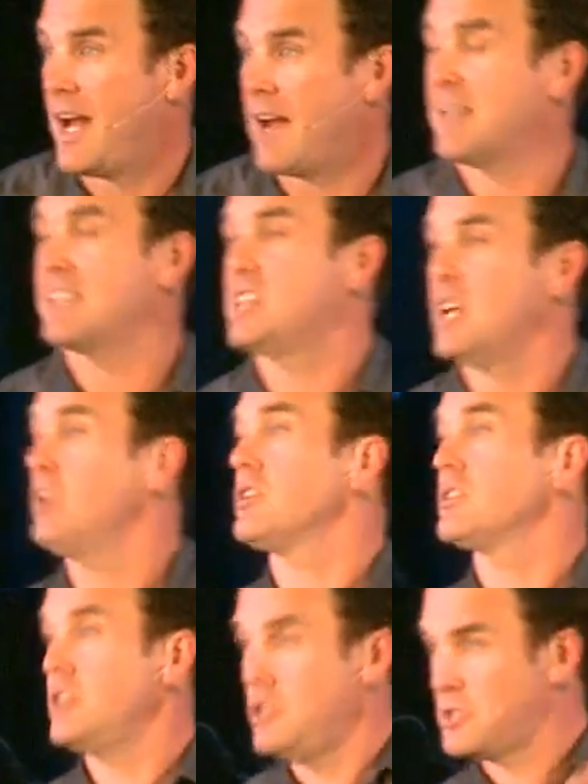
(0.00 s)
I've got to tell
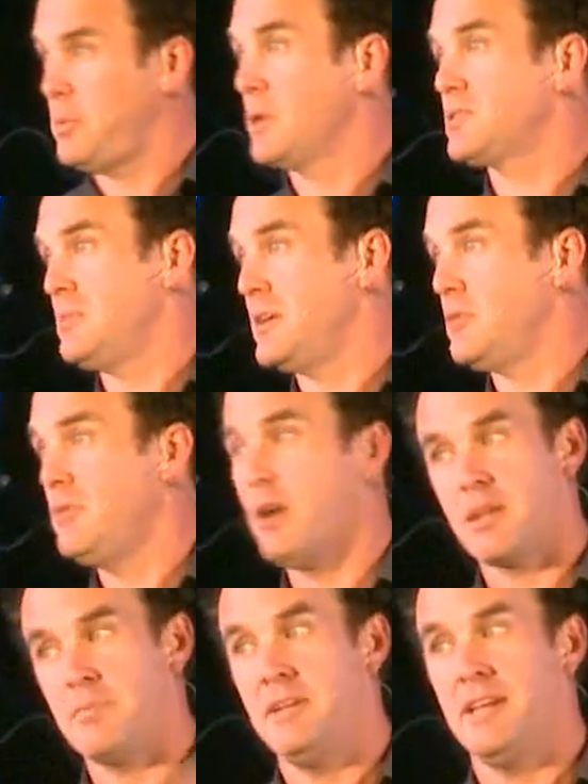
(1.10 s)
her that you spoke to me. We've
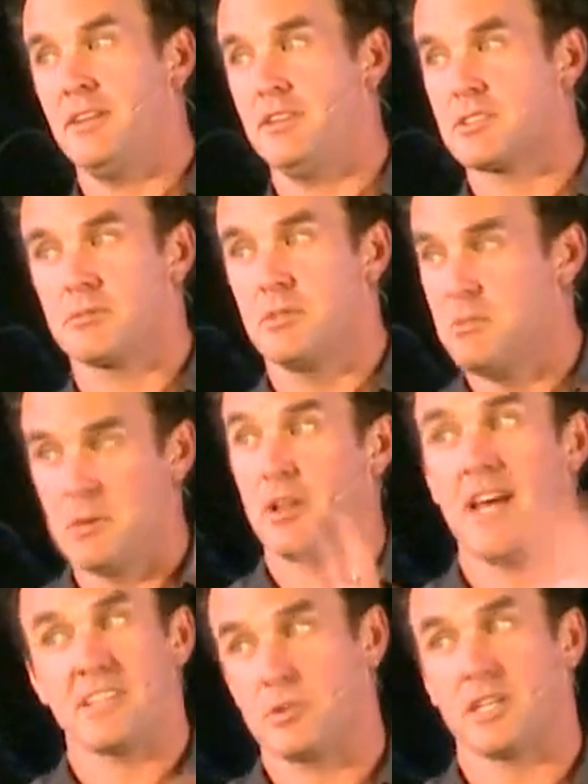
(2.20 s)
already been down this. You remember
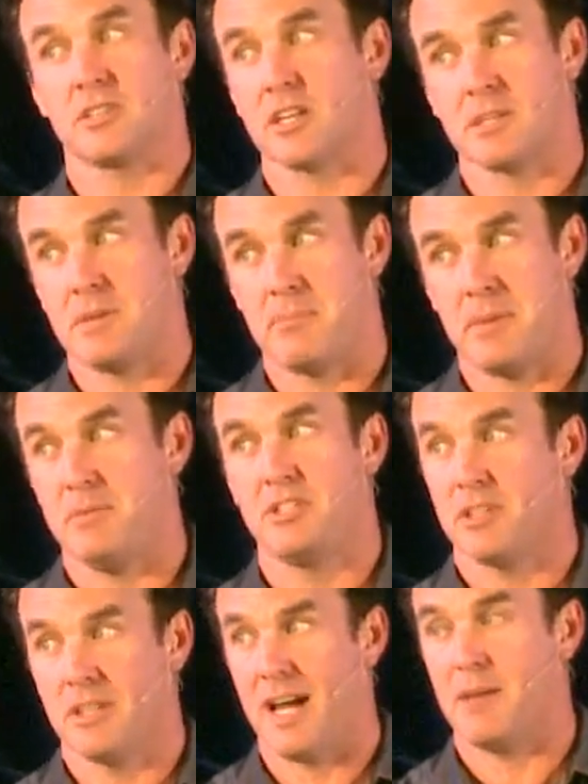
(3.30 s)
last week I talked about baby
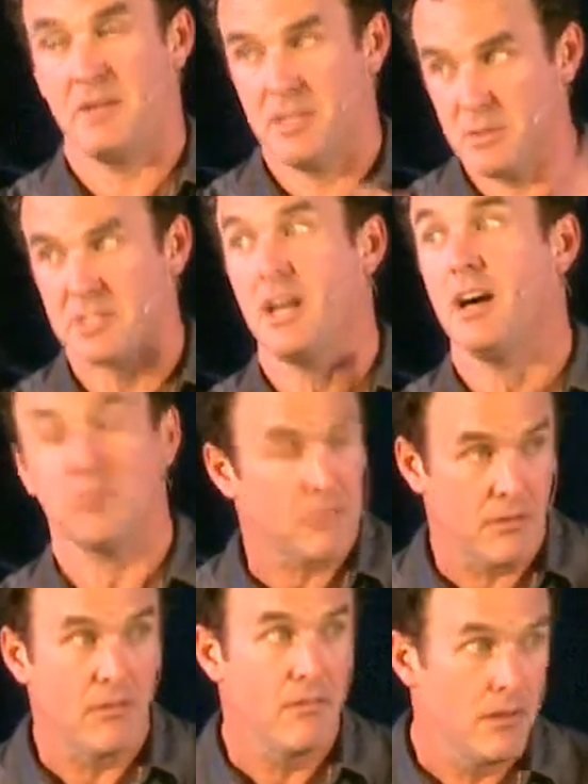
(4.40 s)
July. I mean, it was tough.
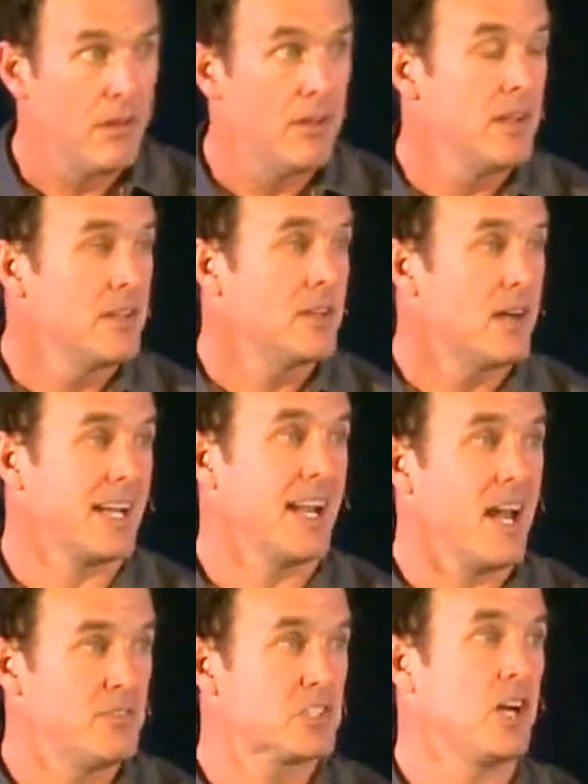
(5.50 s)
I got to
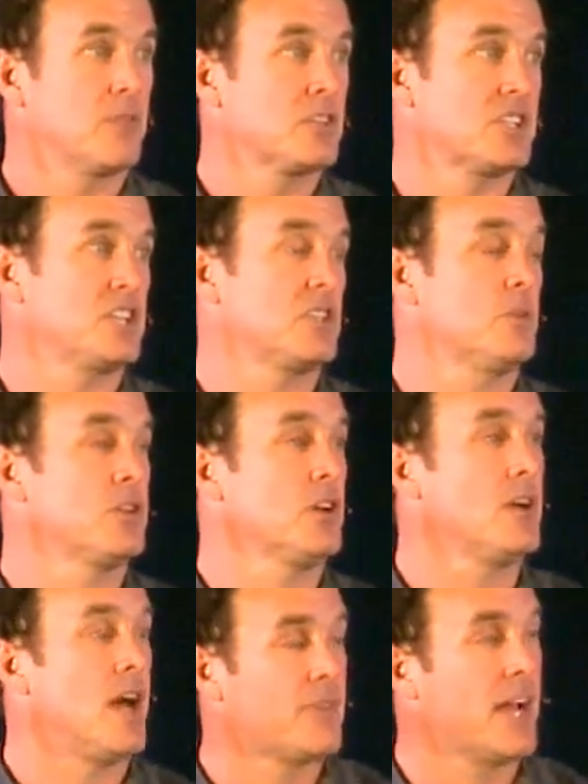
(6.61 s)
have this conversation with her.
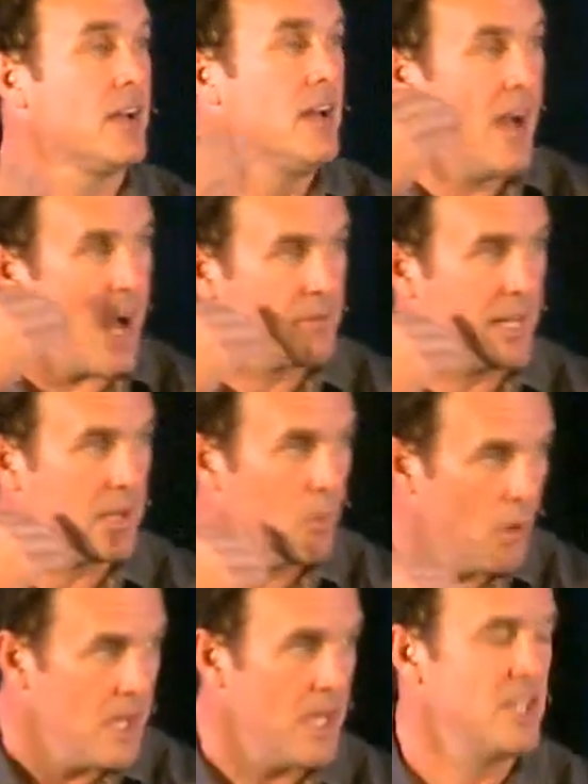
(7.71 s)
I've got to, I've got to,
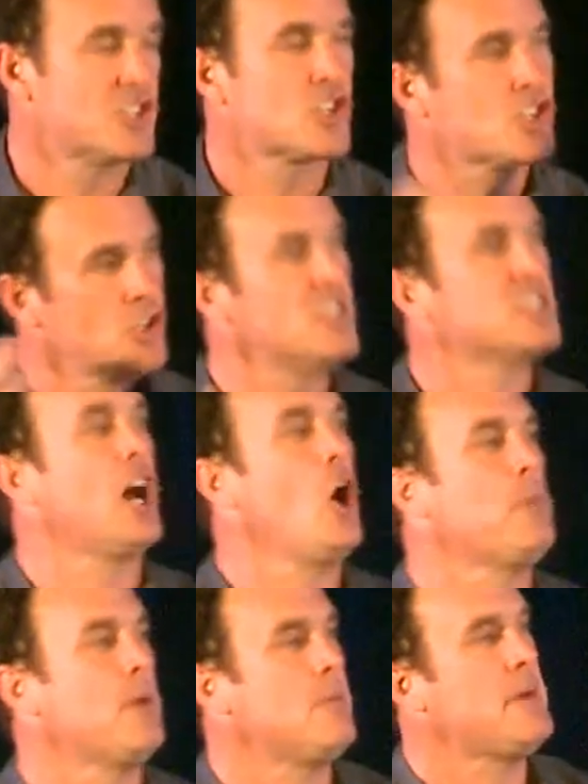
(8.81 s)
and as soon as I
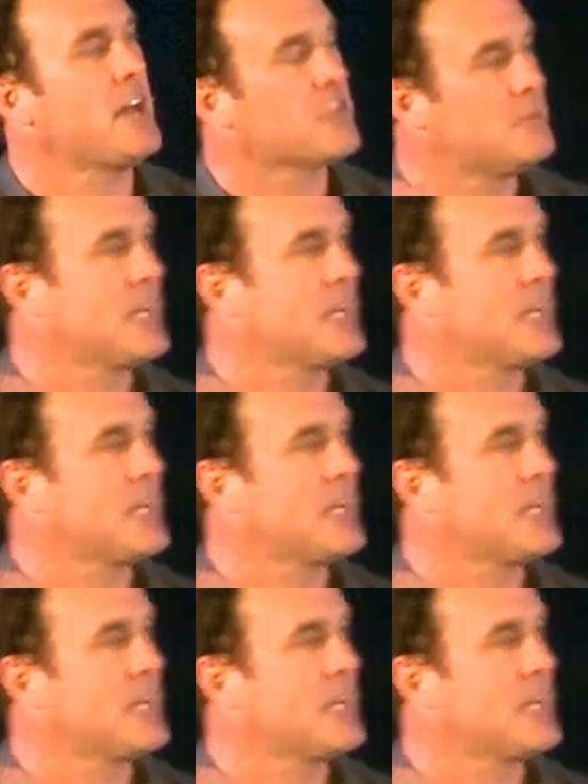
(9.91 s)
opened my mouth and